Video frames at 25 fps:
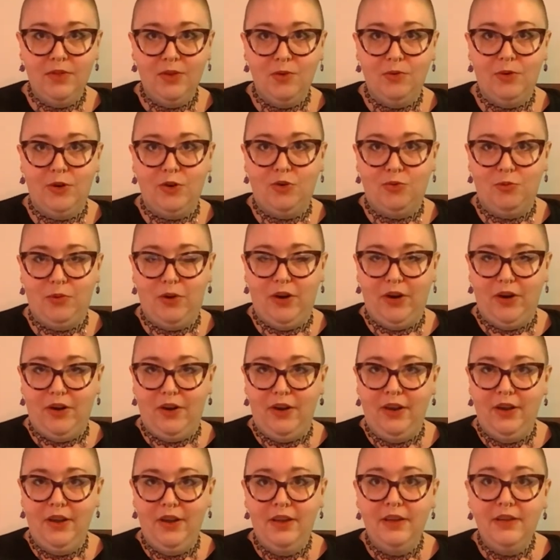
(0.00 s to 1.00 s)
which
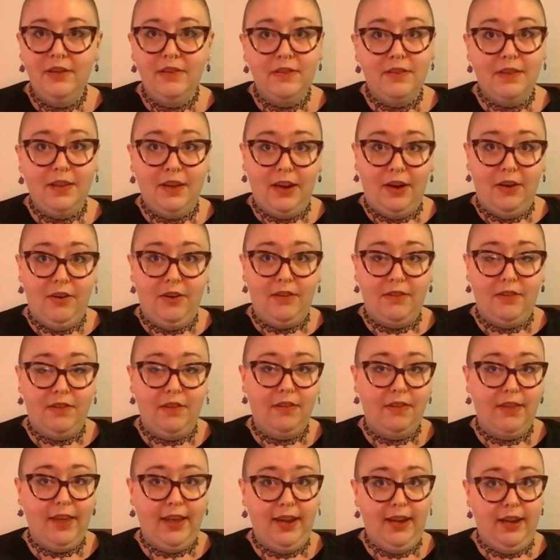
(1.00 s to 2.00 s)
were
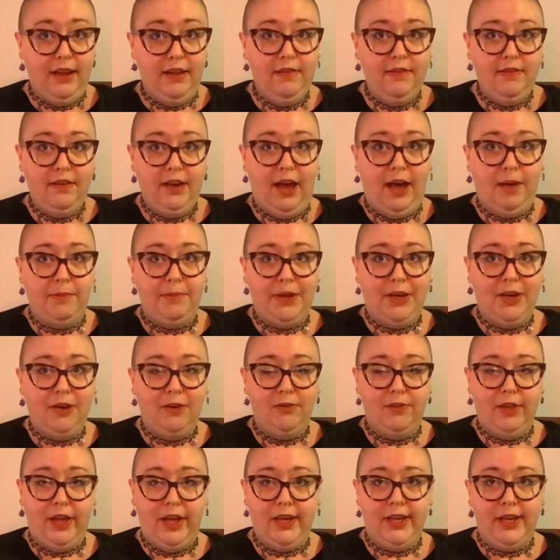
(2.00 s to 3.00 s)
Fitzharris' latest,
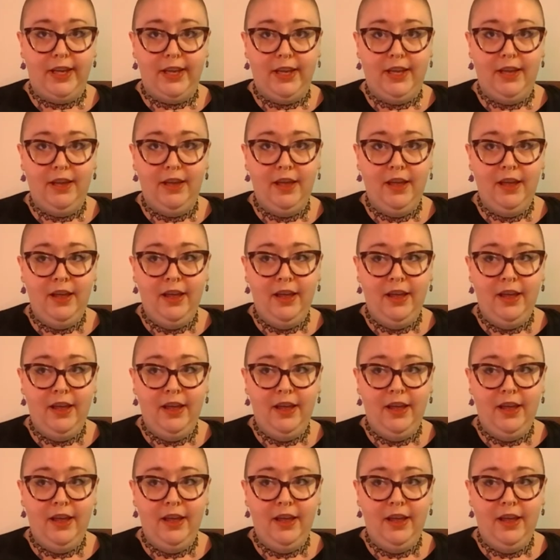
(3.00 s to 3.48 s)
Happy-Go-Lucky.